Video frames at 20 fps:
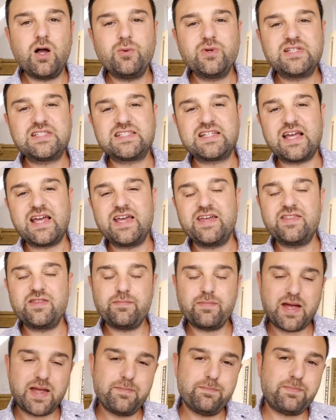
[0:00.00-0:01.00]
I would say
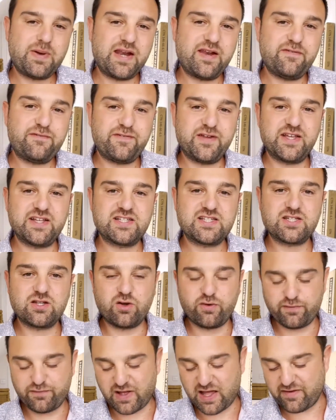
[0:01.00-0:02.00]
the main benefits
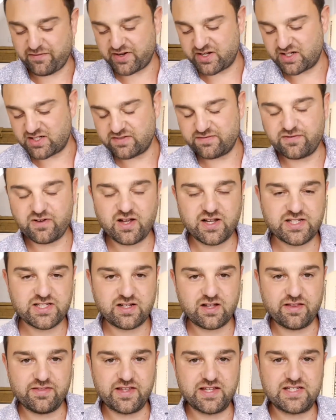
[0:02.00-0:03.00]
of having a
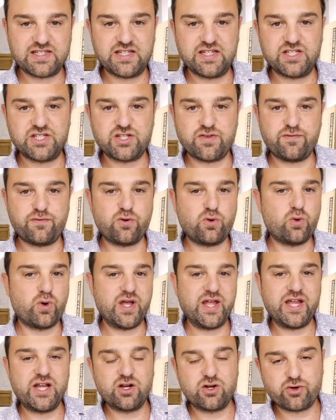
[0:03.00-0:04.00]
device like this is
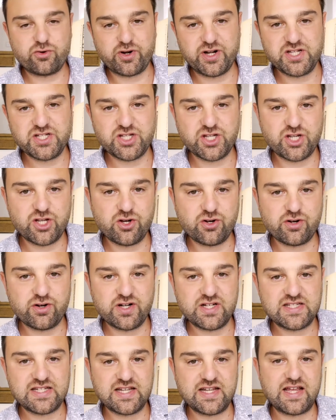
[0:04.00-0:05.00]
for increased
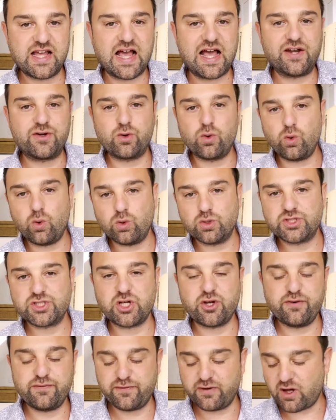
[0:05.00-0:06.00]
security, and
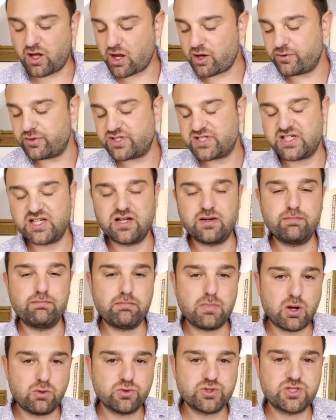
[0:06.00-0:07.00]
also for hosting
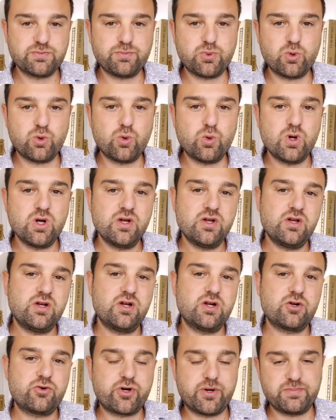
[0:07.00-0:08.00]
multiple
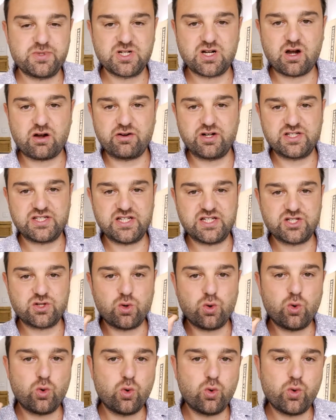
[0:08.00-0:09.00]
cryptocurrencies
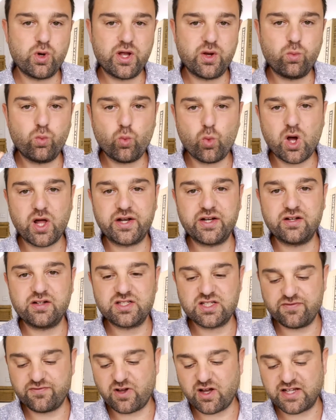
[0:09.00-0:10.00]
all in
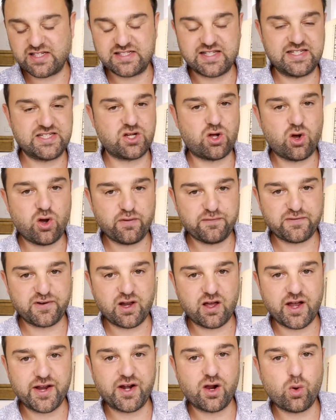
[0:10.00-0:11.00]
one device that's
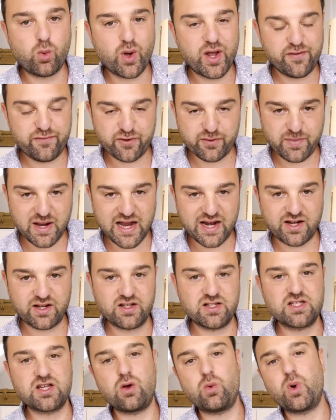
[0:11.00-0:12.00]
offline, away from
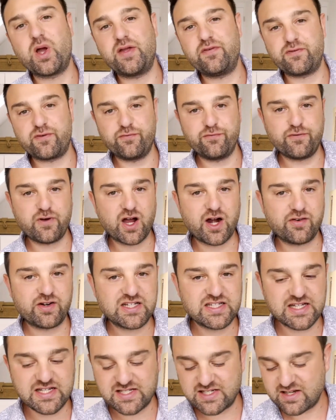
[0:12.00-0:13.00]
hackers, away from
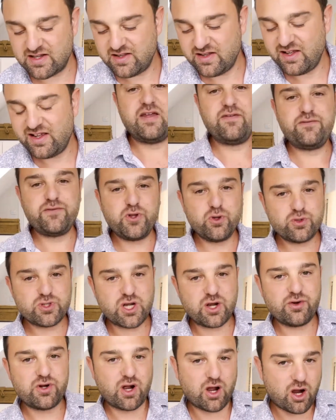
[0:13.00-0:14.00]
viruses. If you
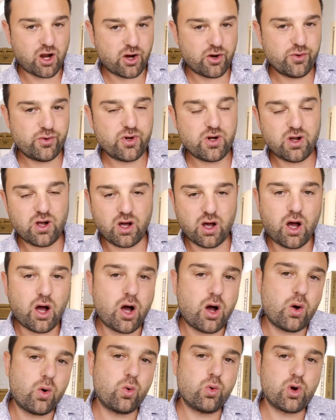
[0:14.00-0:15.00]
don't own a
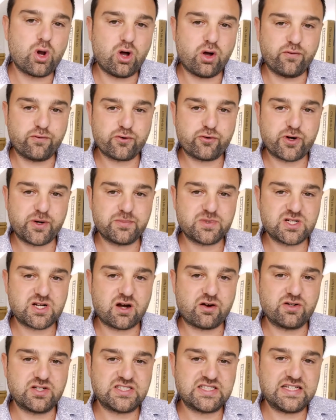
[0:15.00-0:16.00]
whole lot of
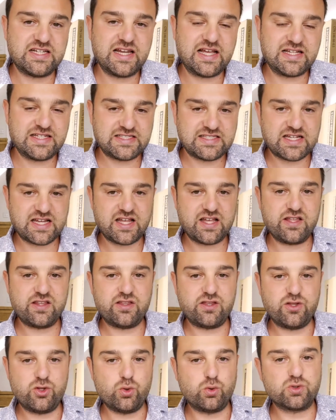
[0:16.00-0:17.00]
cryptocurrency, let's
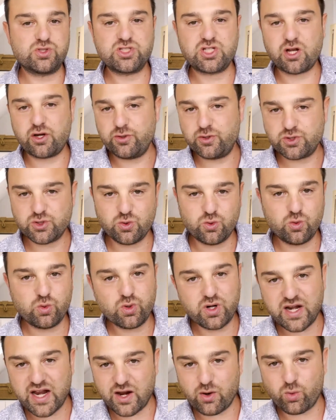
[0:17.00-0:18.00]
say your
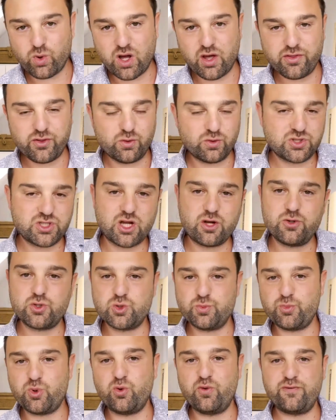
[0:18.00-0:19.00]
total net worth, your
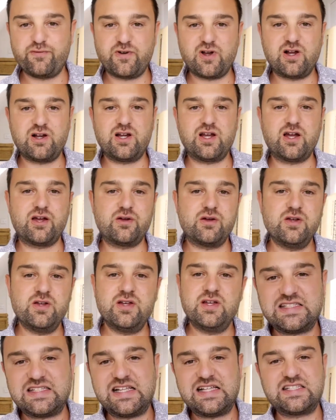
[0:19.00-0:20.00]
total portfolio
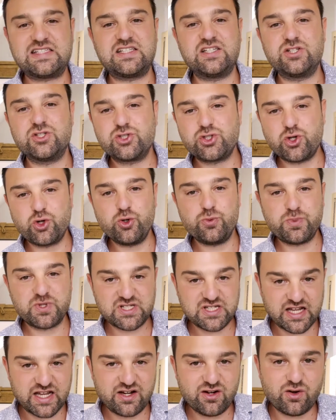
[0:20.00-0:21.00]
is less than two
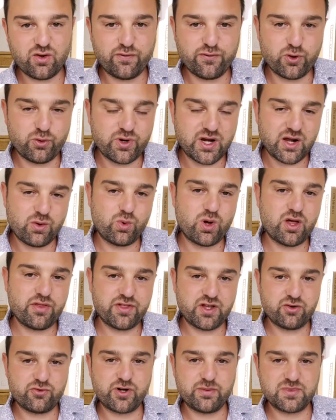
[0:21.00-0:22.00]
percent of your net
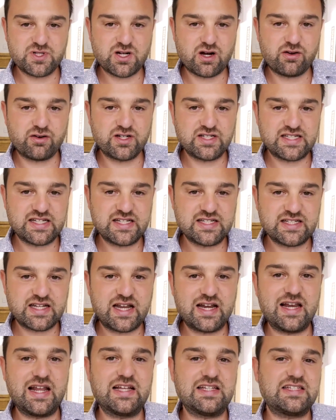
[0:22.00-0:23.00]
worth in cryptocurrencies,
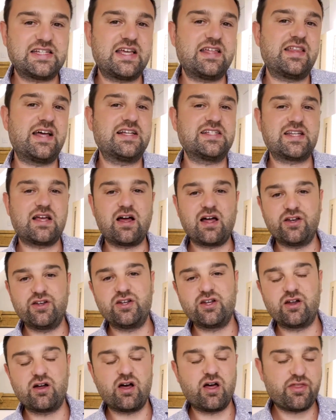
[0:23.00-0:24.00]
and let's say that's
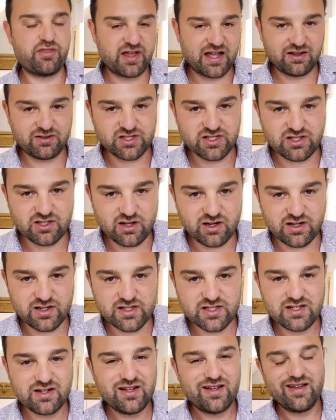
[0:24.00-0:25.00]
under a thousand
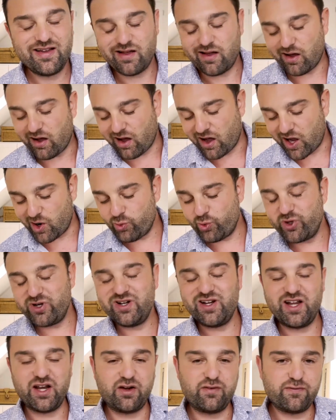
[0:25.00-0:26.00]
dollars, I
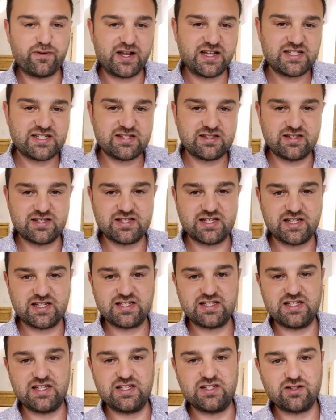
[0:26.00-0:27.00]
wouldn't invest the
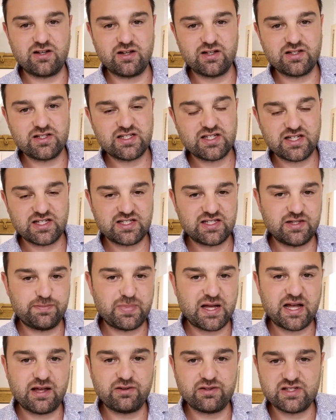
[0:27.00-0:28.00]
sixty dollars, sixty
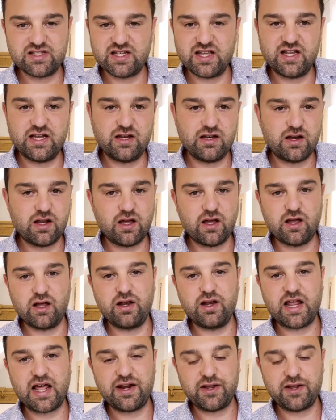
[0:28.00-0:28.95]
pounds in uh,